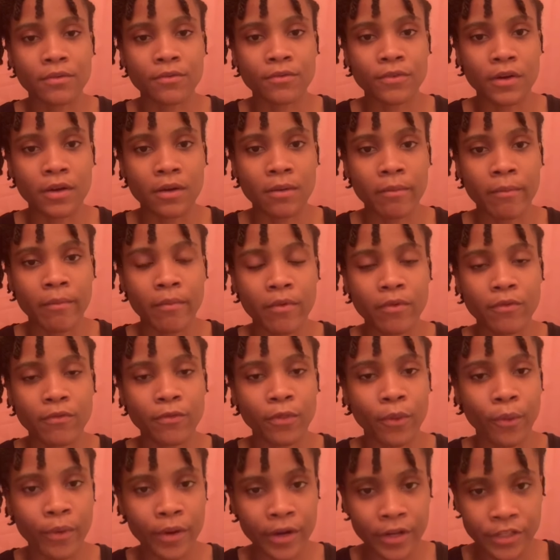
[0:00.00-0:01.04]
from
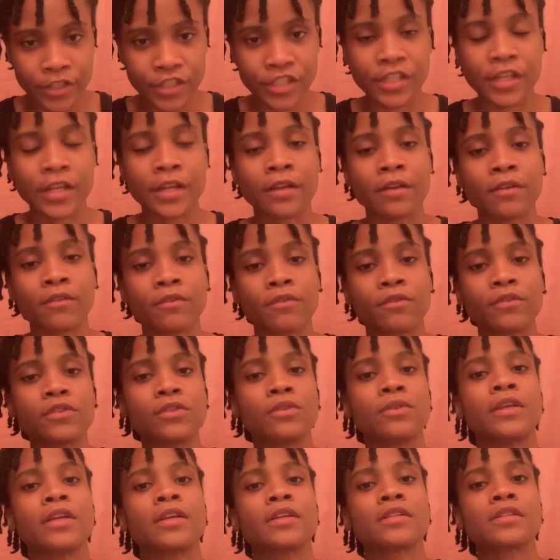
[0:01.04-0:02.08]
flourishing
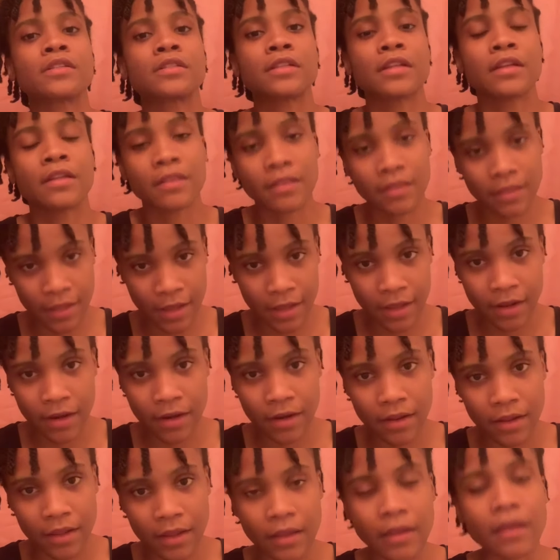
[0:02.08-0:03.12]
to the extent that
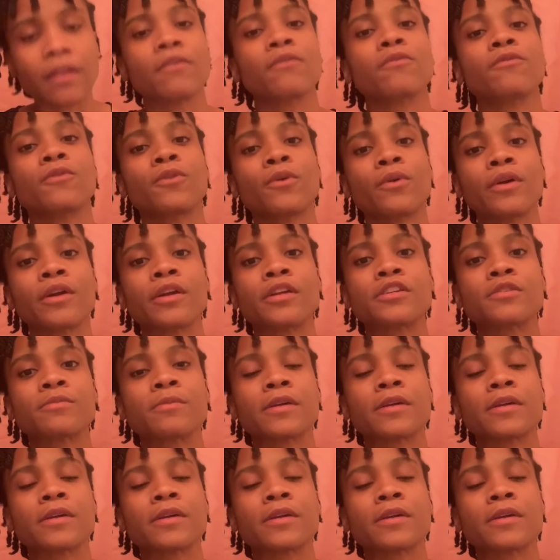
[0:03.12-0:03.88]
it can flourish,